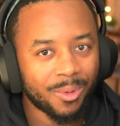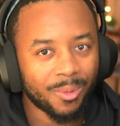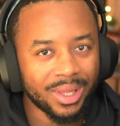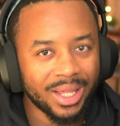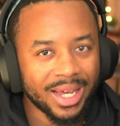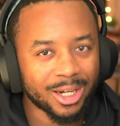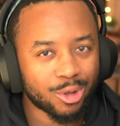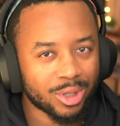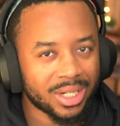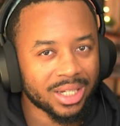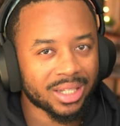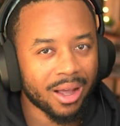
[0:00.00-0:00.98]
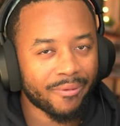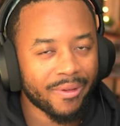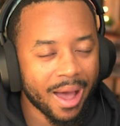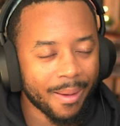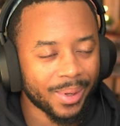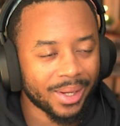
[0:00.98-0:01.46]
Really interesting stuff
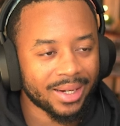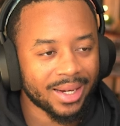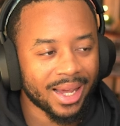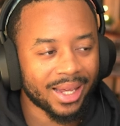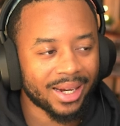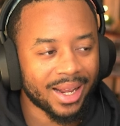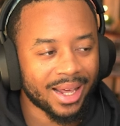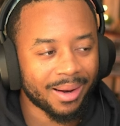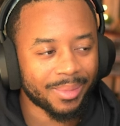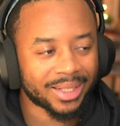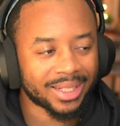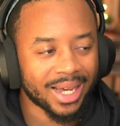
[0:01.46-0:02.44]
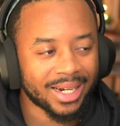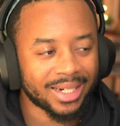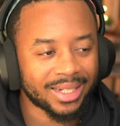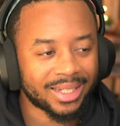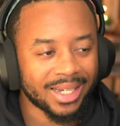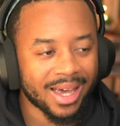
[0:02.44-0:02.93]
happened. And I'm excited
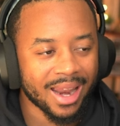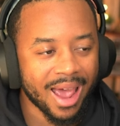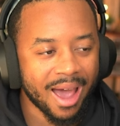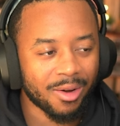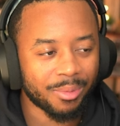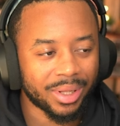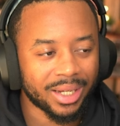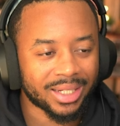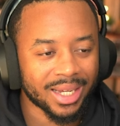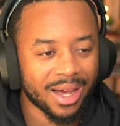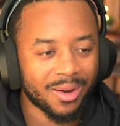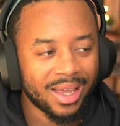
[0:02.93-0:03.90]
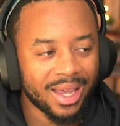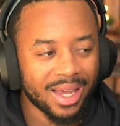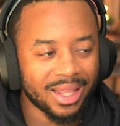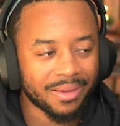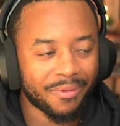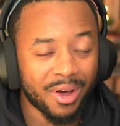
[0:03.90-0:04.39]
to see kind of how it plays out
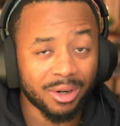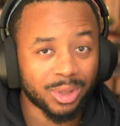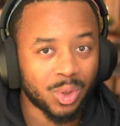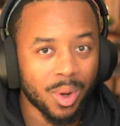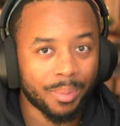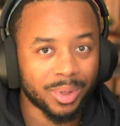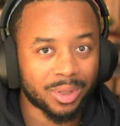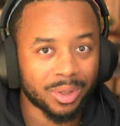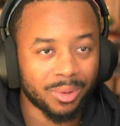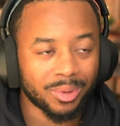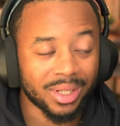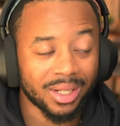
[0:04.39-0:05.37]
in the final two episodes.